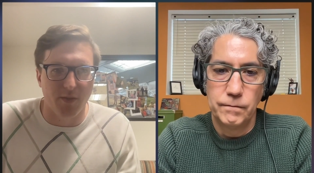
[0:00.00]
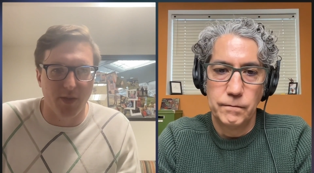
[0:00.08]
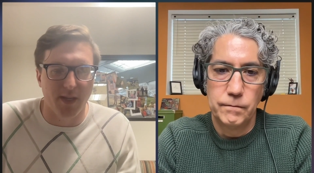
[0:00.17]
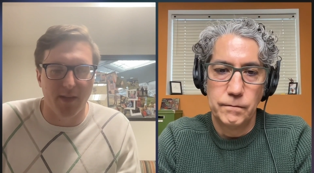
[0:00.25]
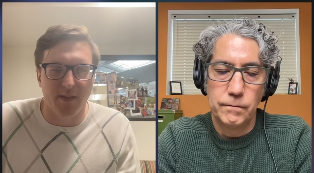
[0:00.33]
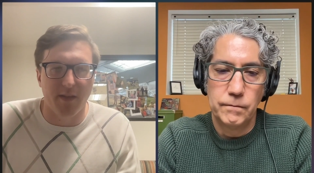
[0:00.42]

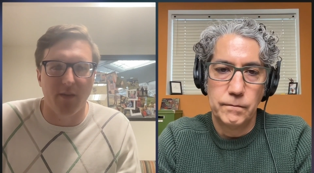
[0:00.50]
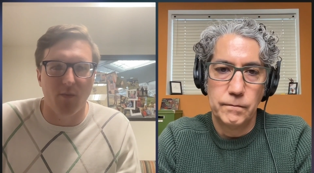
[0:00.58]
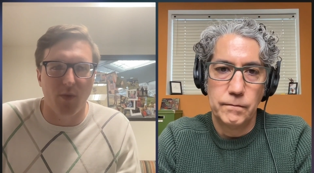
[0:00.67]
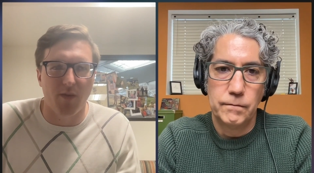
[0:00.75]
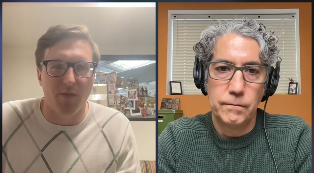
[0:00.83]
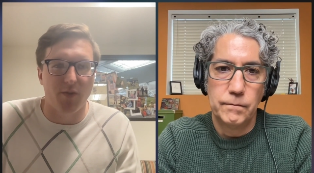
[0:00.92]
Speaker 1: get in
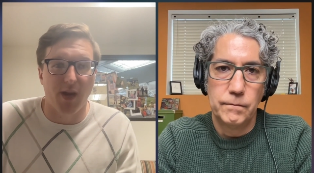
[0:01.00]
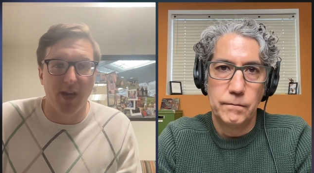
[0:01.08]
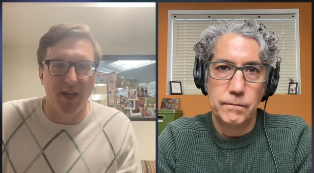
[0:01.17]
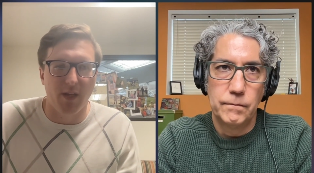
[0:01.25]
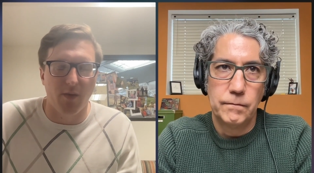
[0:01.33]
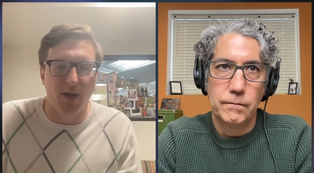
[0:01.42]
whatever
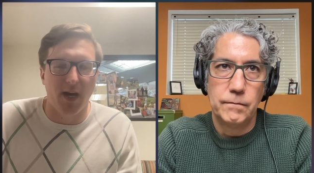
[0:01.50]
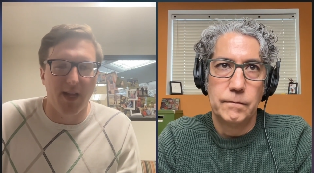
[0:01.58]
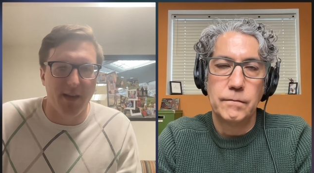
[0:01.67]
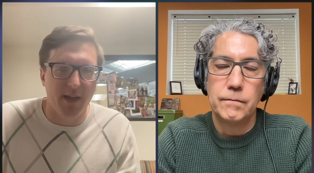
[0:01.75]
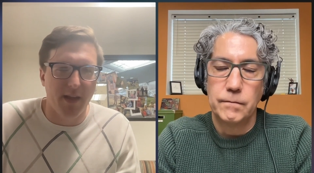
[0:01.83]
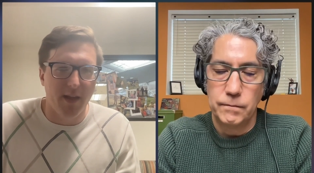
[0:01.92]
training you got
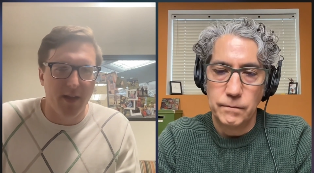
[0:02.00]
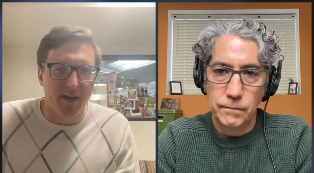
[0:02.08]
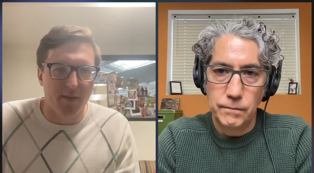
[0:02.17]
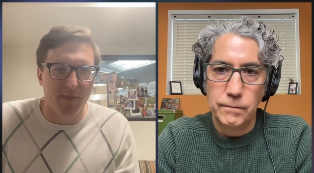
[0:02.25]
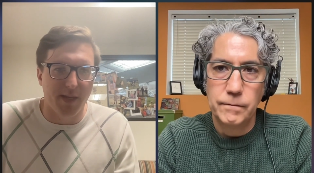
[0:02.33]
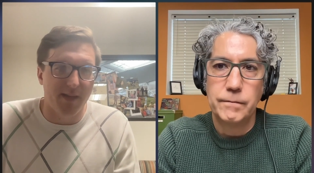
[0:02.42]

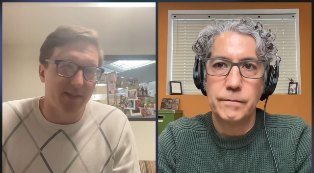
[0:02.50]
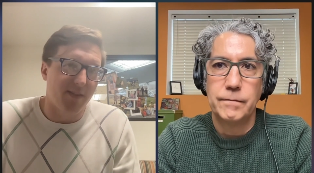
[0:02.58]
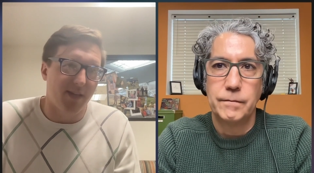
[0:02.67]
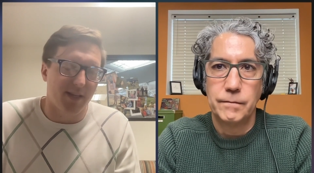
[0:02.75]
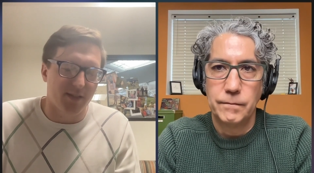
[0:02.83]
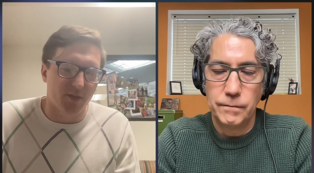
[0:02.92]
um, because I
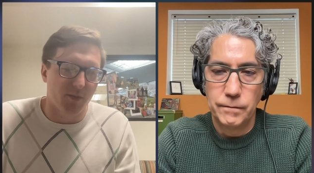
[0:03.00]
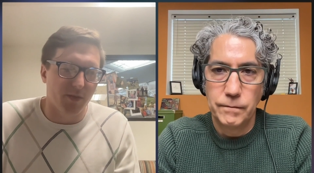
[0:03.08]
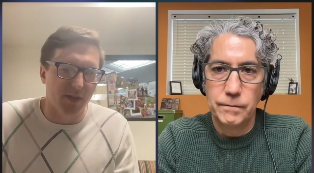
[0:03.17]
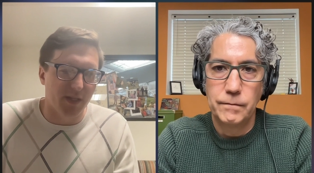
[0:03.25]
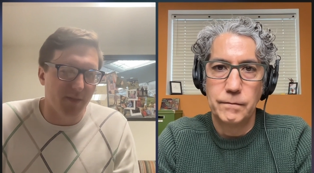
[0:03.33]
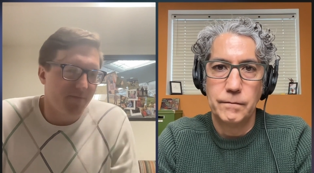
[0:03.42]
think it's a
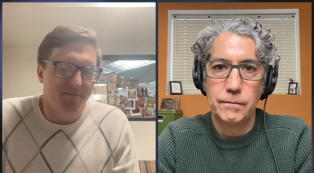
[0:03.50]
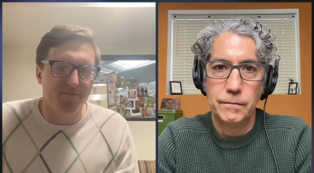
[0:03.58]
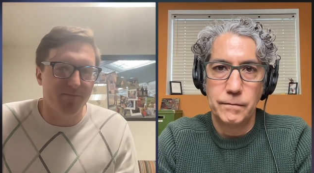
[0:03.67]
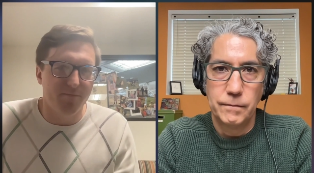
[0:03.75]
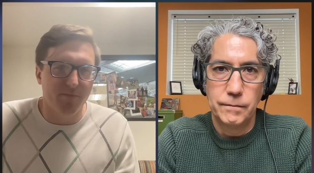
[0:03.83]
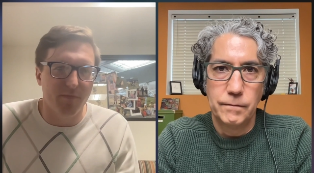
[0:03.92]
really
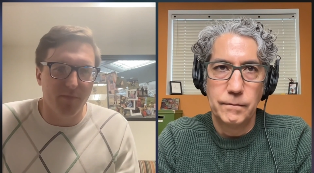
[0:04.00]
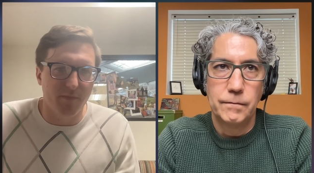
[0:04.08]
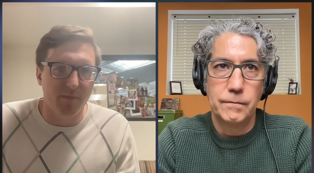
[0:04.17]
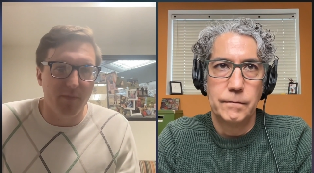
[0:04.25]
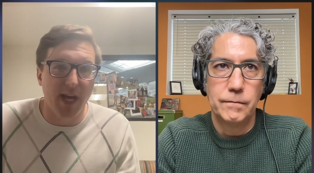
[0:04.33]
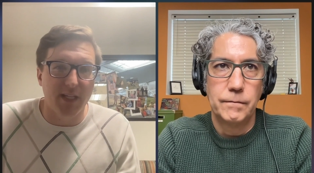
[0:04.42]

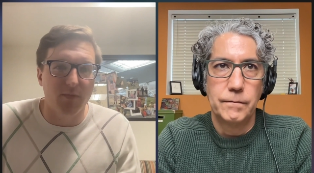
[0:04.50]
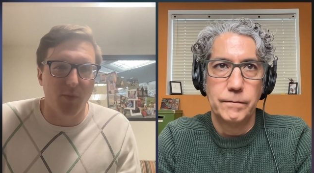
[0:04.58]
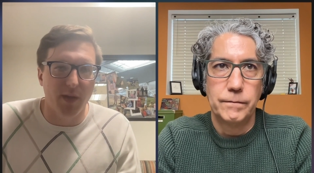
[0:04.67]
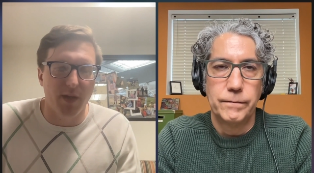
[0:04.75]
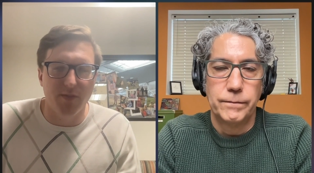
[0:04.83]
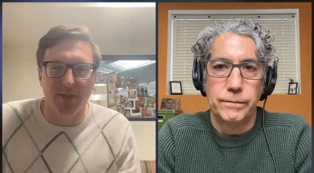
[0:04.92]
nice way
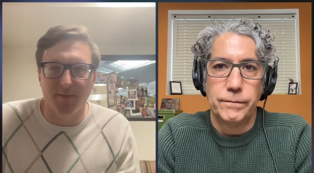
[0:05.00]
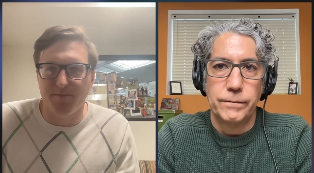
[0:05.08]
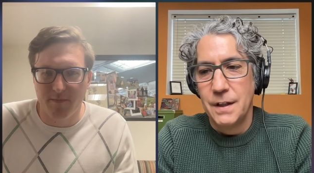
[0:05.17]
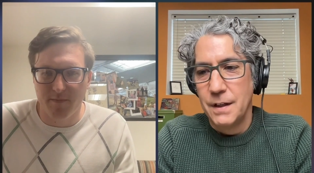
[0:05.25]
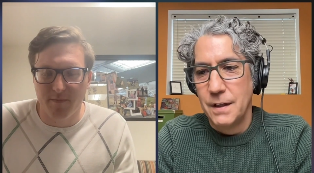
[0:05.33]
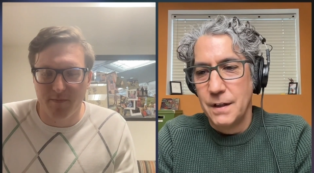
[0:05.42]
to use it.
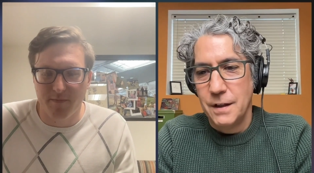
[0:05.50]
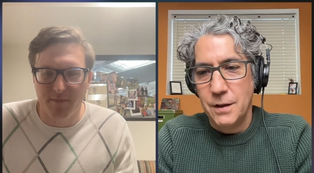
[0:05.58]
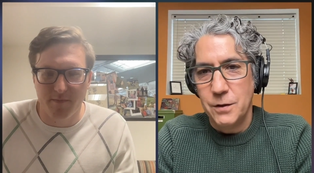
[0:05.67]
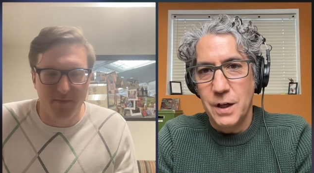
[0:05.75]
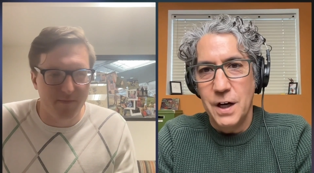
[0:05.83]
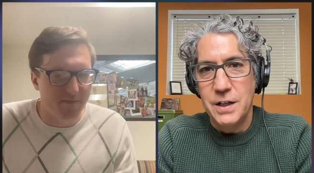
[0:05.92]

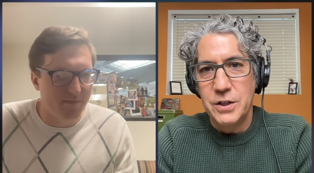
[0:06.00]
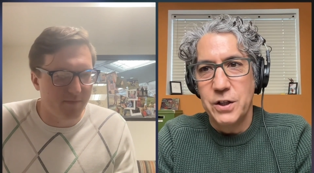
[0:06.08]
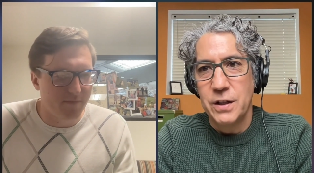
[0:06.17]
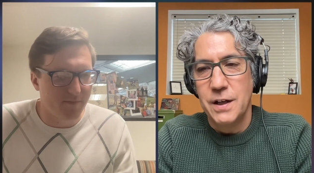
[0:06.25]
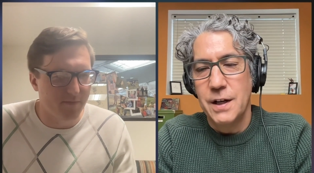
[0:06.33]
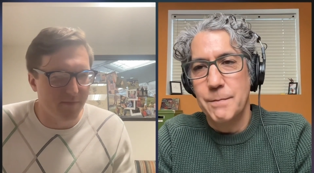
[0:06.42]
Speaker 2: Oh
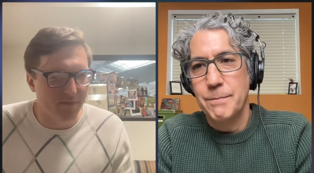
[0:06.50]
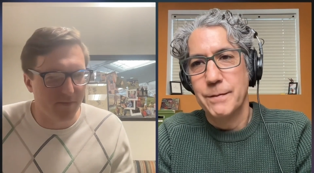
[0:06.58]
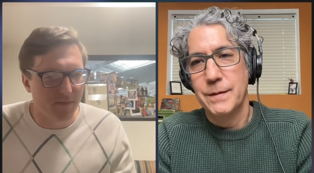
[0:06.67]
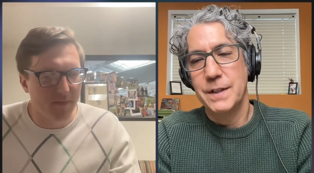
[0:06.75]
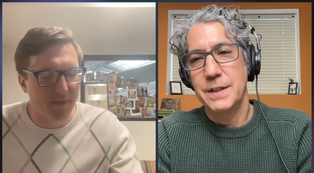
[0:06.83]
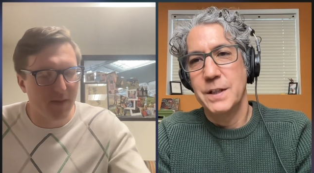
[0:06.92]
gosh,
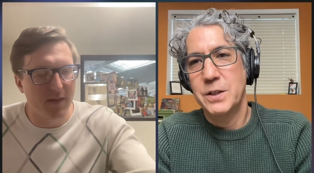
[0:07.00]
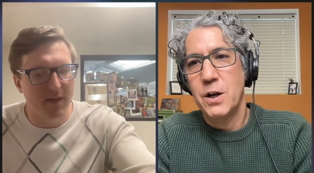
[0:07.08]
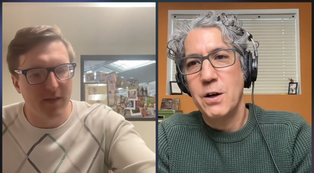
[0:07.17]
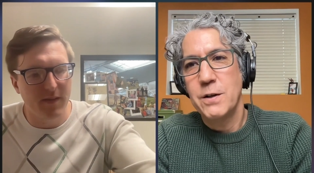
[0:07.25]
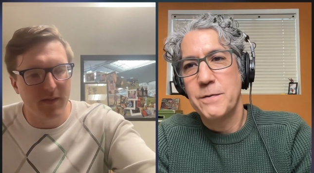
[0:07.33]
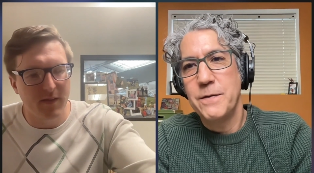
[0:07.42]
um,
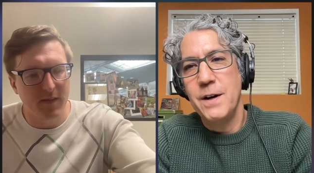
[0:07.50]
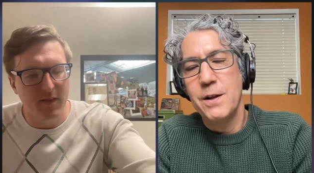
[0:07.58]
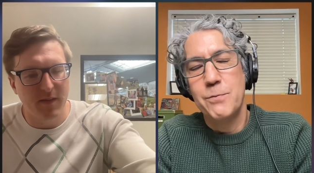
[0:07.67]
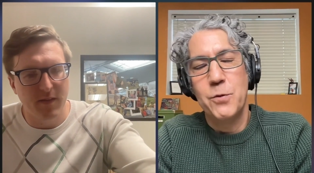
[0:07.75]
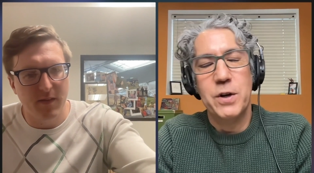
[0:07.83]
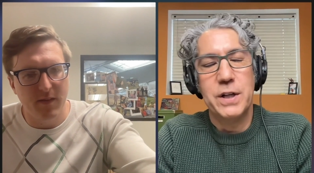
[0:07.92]
it's hard
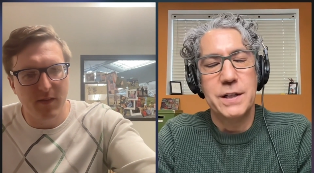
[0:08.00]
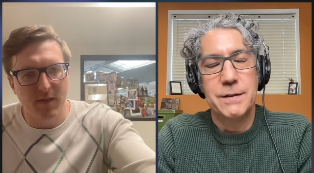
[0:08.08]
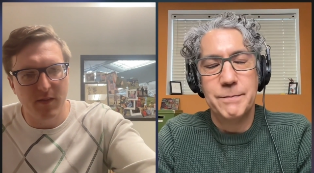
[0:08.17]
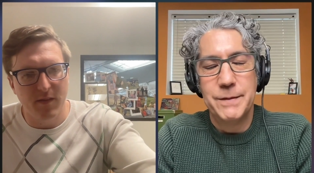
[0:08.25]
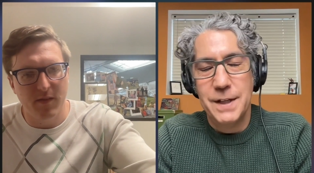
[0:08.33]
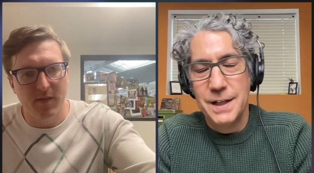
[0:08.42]
to follow
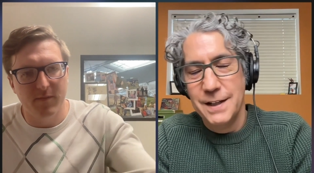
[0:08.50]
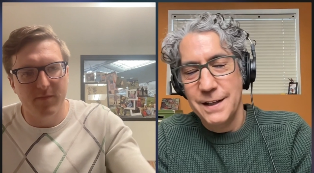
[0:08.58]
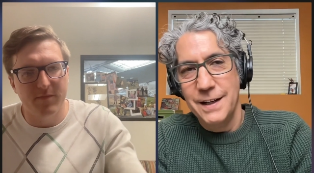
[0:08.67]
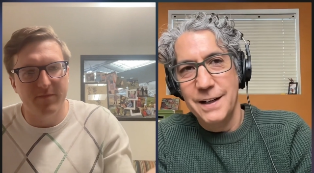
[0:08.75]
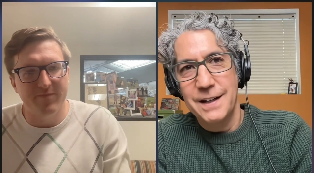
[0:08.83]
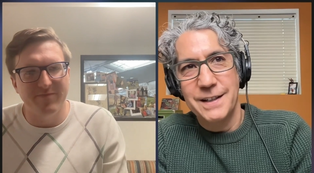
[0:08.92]
Morgan.
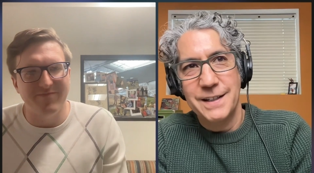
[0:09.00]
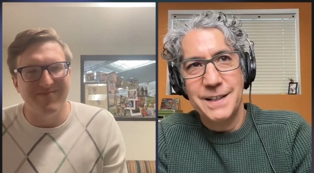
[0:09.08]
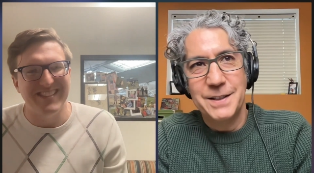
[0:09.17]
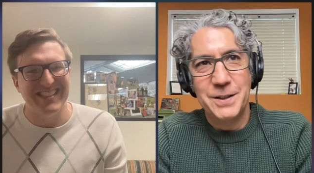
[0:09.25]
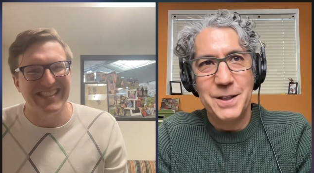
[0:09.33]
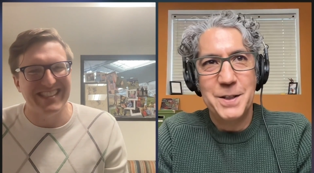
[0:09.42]

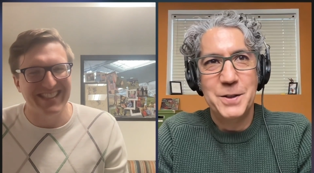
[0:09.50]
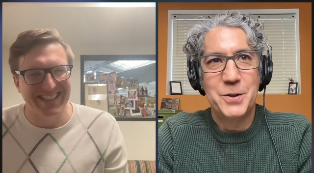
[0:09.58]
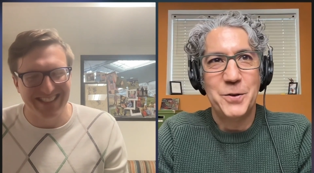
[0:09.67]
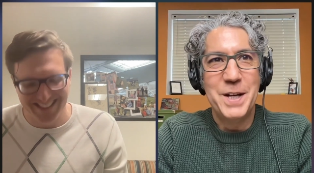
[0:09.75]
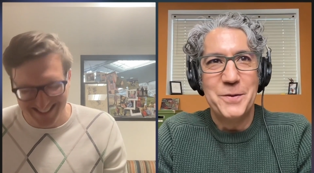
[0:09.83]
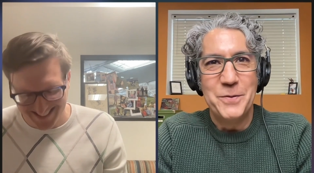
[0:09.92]
Uh, he's he's